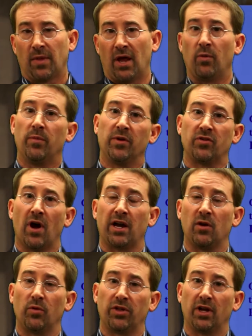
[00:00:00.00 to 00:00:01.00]
and we've been
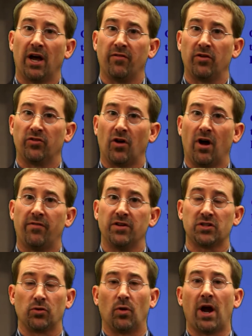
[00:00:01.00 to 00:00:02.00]
talking with the governor's
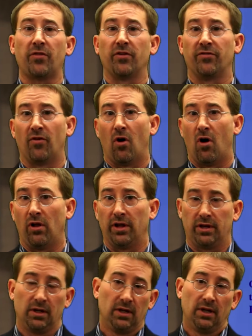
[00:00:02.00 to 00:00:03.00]
office throughout the fall and